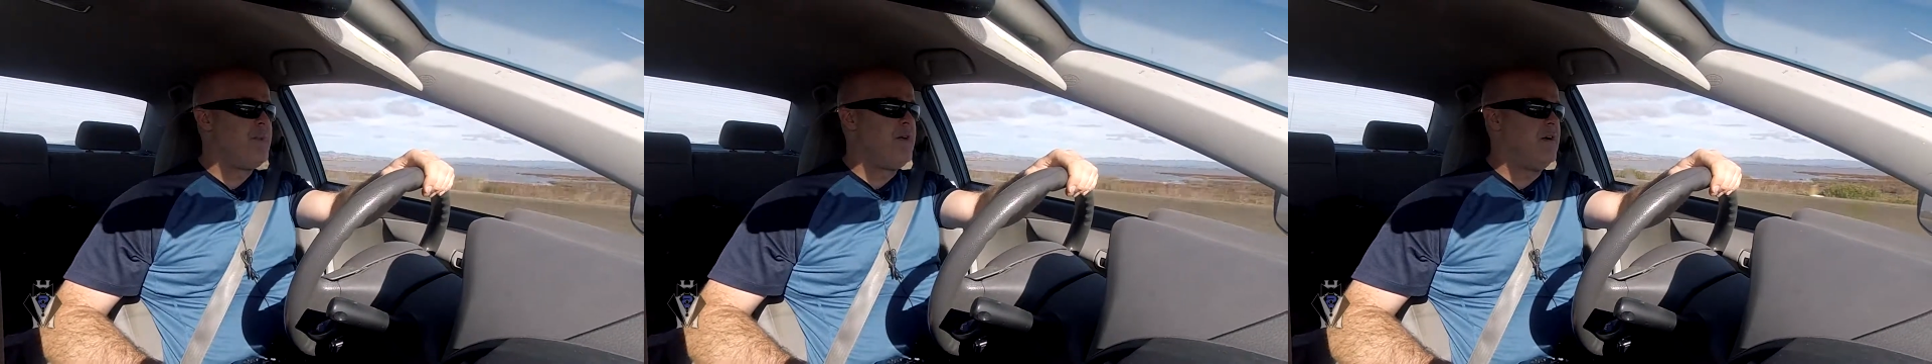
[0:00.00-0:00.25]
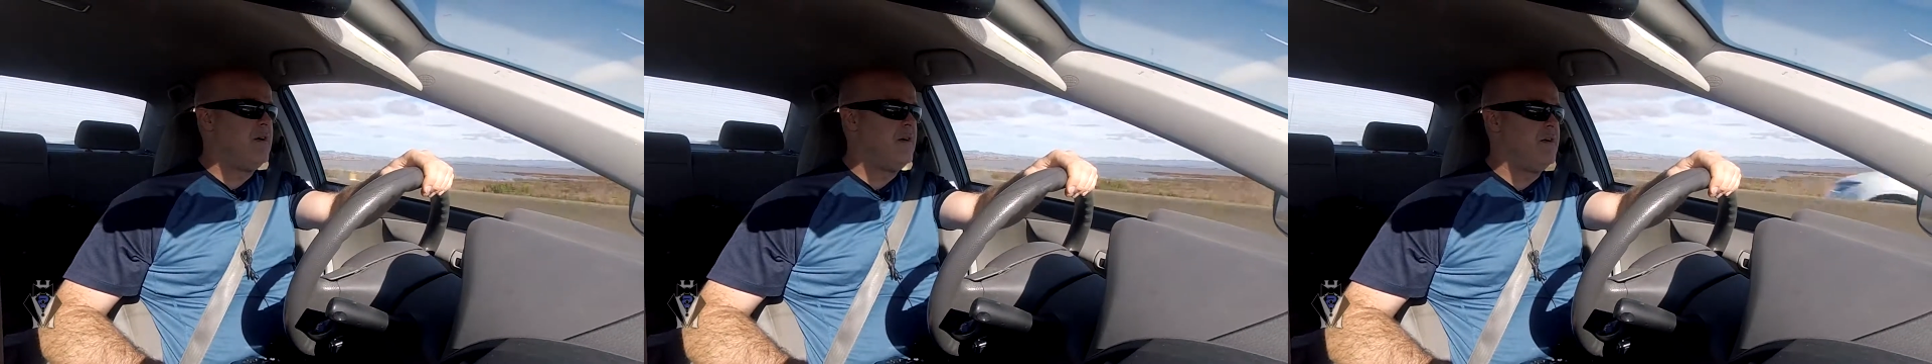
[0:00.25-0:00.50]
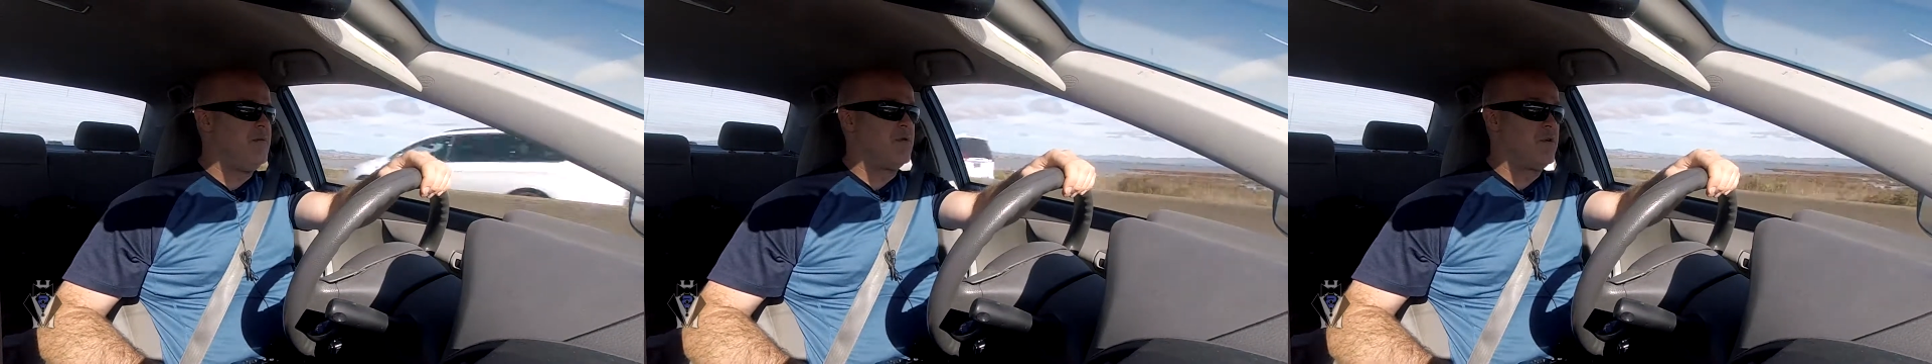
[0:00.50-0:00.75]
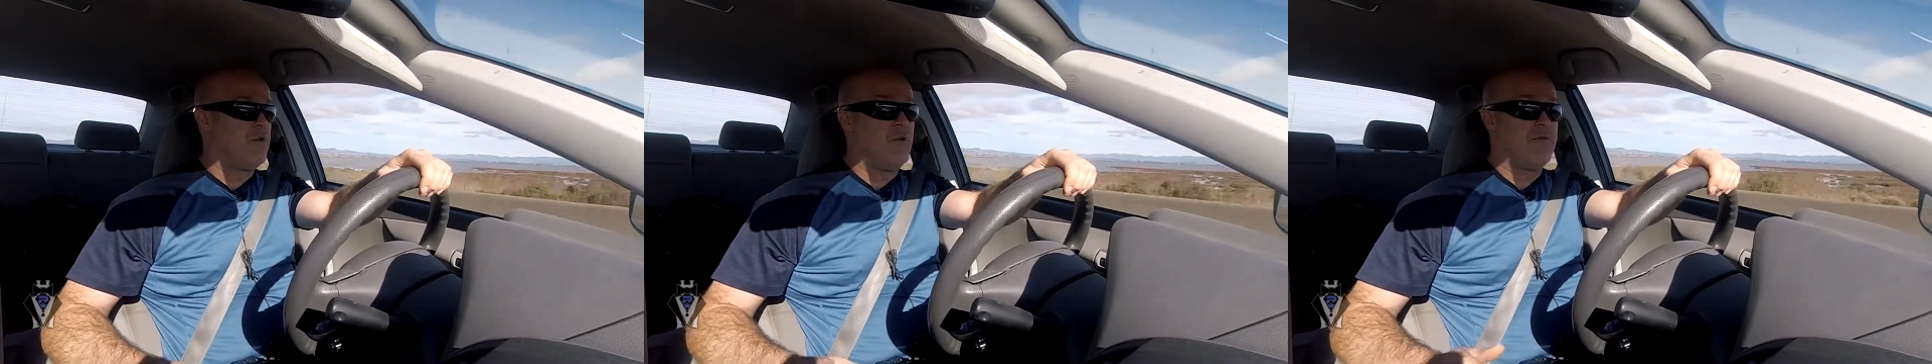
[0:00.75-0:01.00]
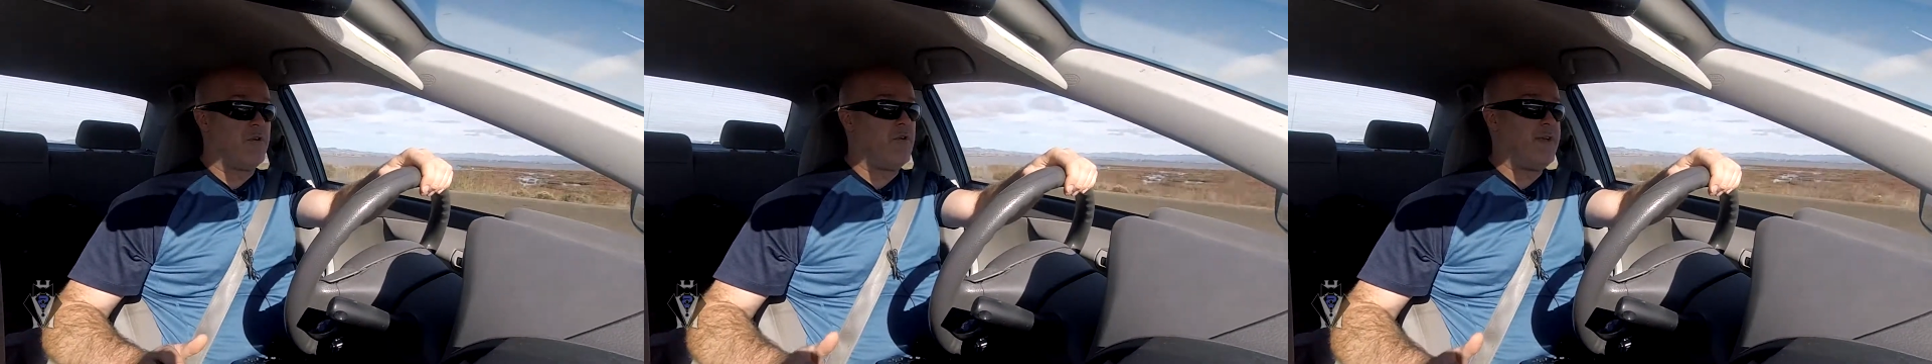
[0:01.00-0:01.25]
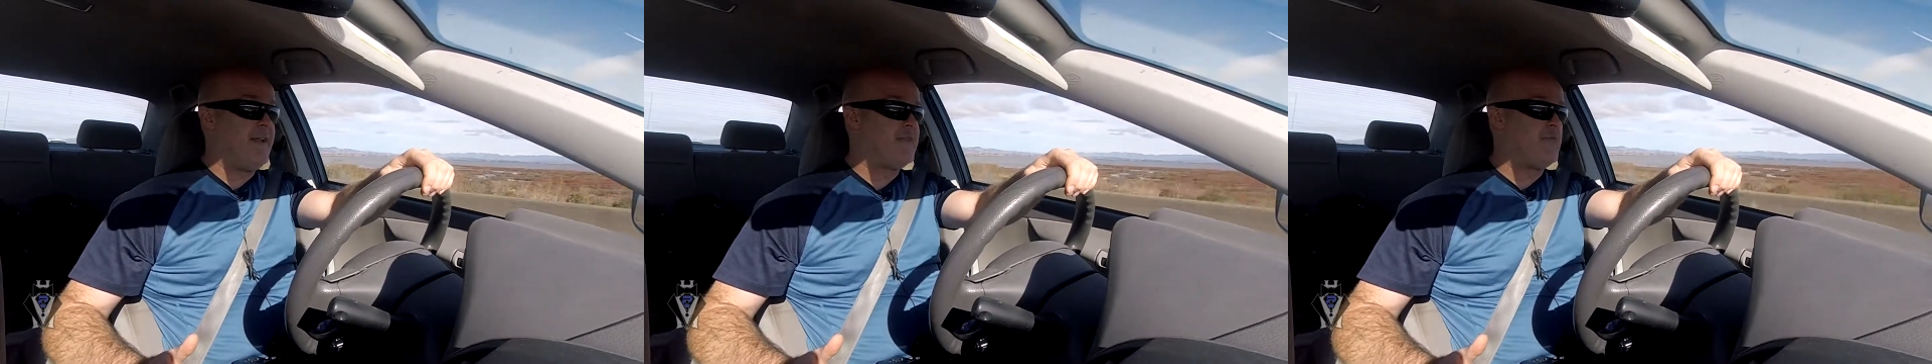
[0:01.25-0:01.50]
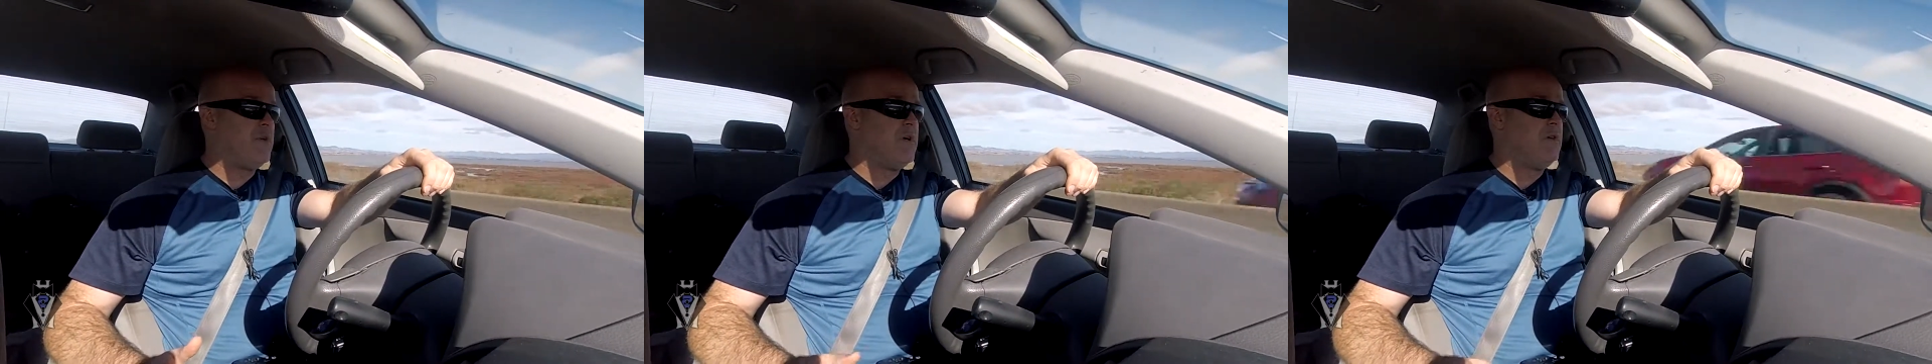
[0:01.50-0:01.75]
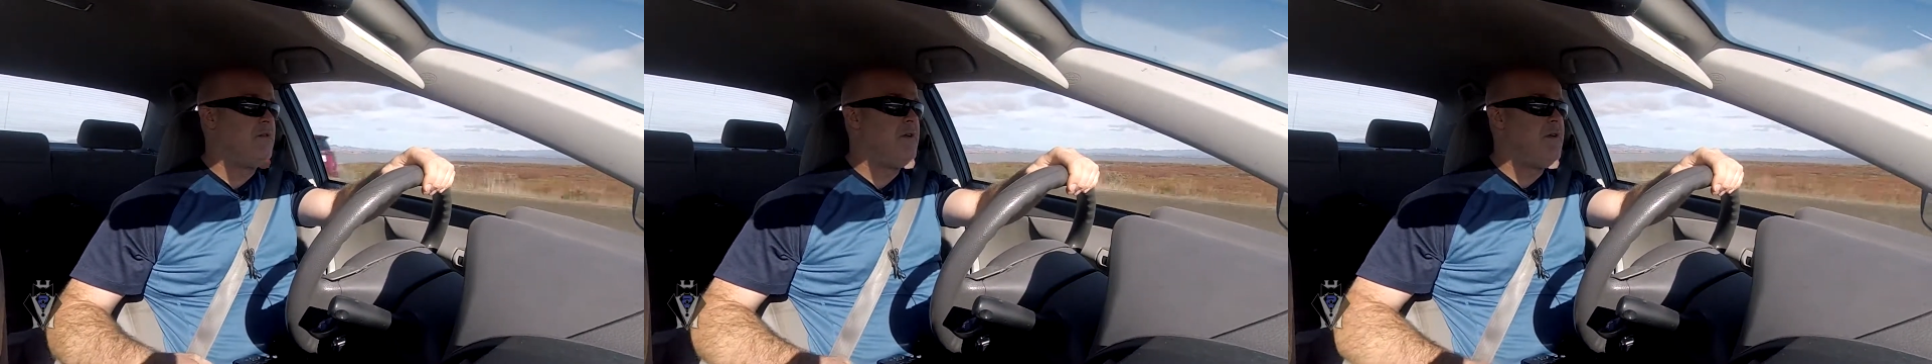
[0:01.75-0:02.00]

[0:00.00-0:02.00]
and we're going to go over all that as well.